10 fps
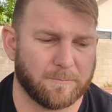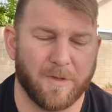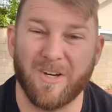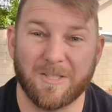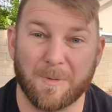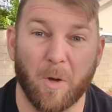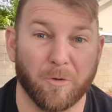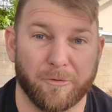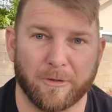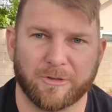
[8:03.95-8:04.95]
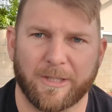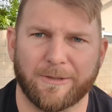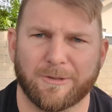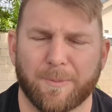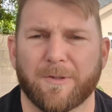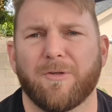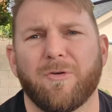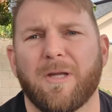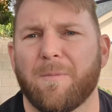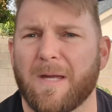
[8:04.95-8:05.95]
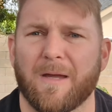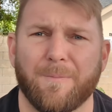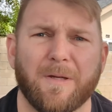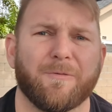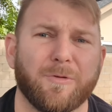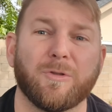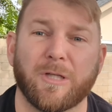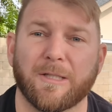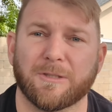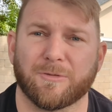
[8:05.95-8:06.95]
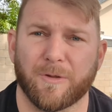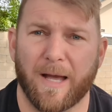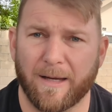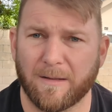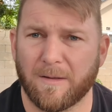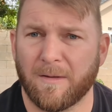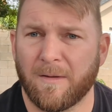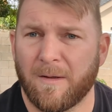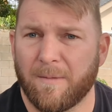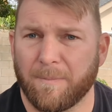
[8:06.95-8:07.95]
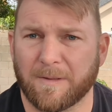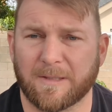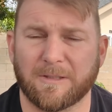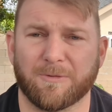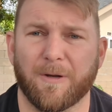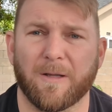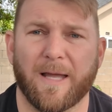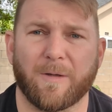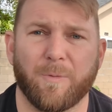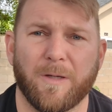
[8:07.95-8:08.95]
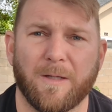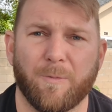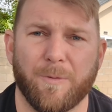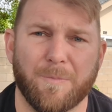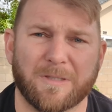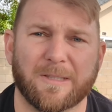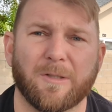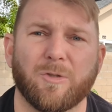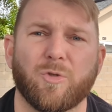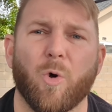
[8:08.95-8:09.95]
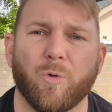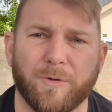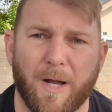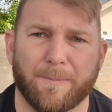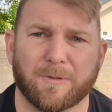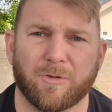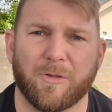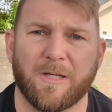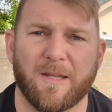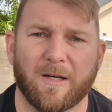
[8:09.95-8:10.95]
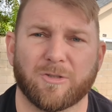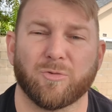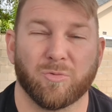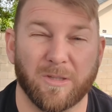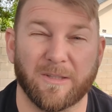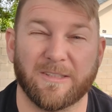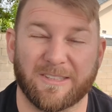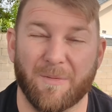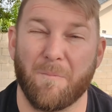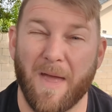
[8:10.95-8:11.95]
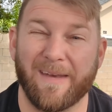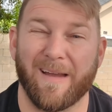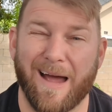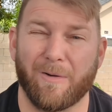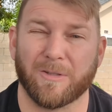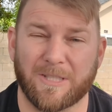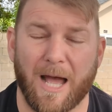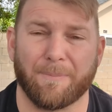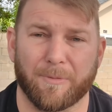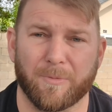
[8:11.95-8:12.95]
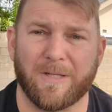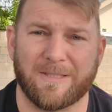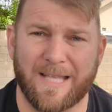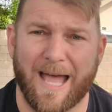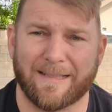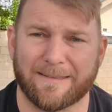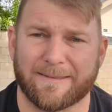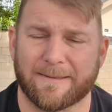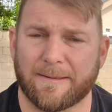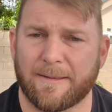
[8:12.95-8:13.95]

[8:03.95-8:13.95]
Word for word: there needs to be wholesale changes, but there do need to be a, be a few changes for that because I just felt like we we missed a golden opportunity there to really cement our top three status,